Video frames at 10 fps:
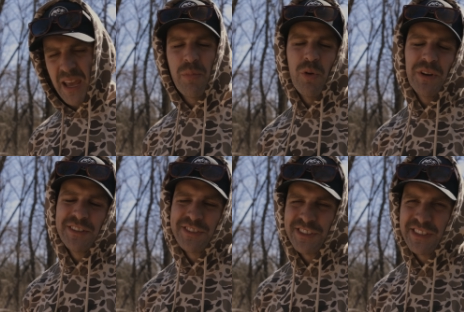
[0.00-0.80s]
eight
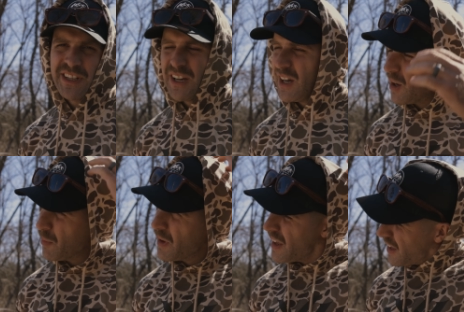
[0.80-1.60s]
pointers. Um,